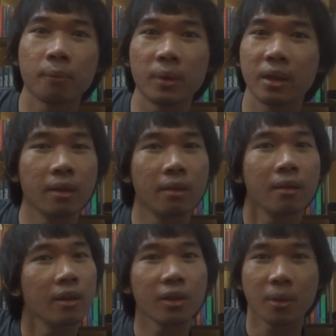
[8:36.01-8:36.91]
with,
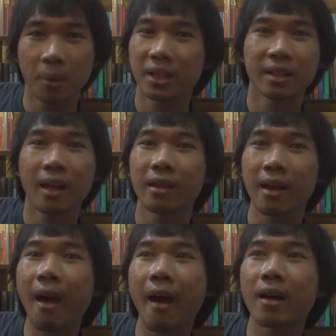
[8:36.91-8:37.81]
you know, the money that he
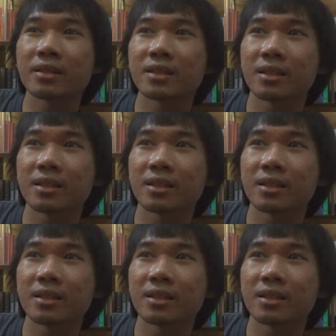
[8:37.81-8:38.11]
has.